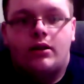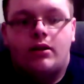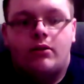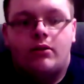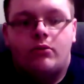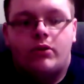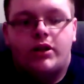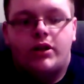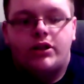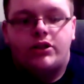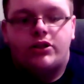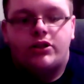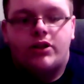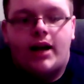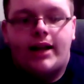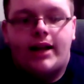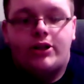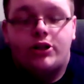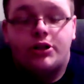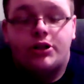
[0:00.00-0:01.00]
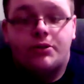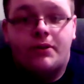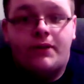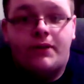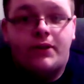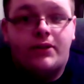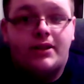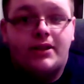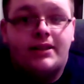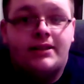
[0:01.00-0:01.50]
Which I just
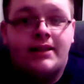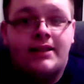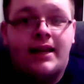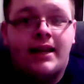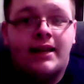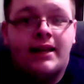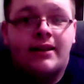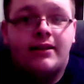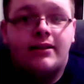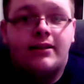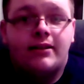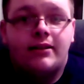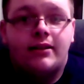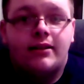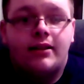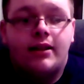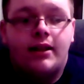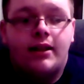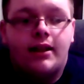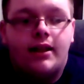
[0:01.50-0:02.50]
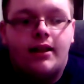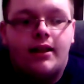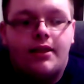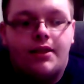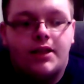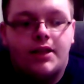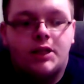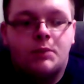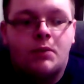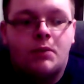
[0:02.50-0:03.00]
reviewed the Sink.
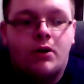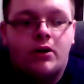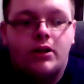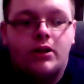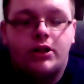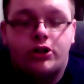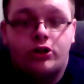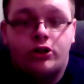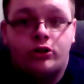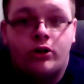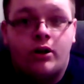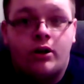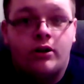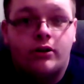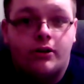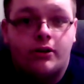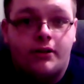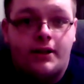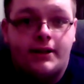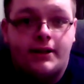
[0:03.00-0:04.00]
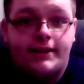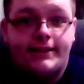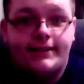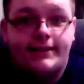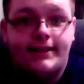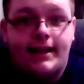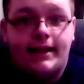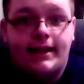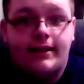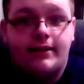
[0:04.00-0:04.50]
This ball is stronger than the
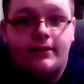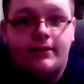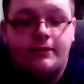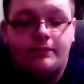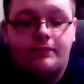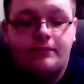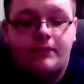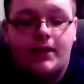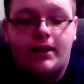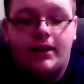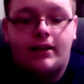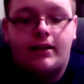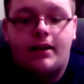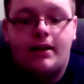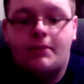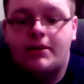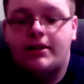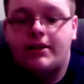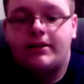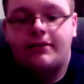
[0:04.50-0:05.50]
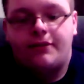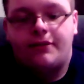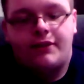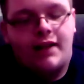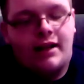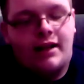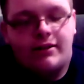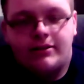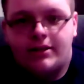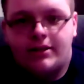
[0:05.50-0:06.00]
Sink. I'm going to
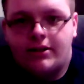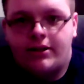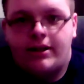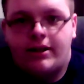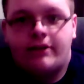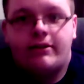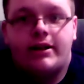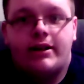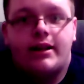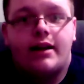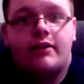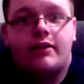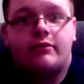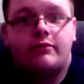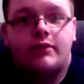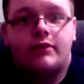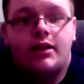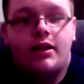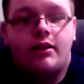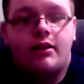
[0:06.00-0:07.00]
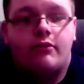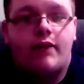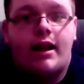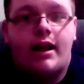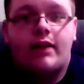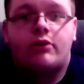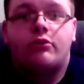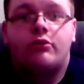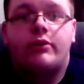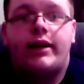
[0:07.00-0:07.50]
flat out tell you that right now.
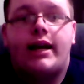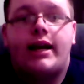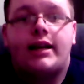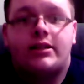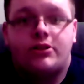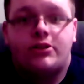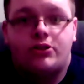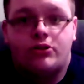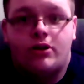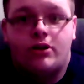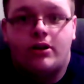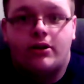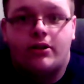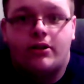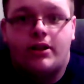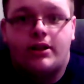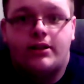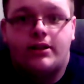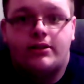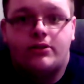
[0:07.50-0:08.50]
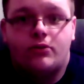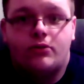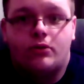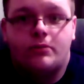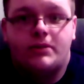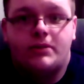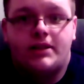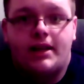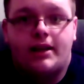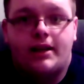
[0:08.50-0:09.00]
Radical Reax is stronger than the Storm
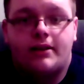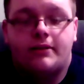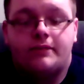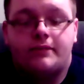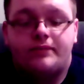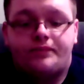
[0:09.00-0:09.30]
Sink.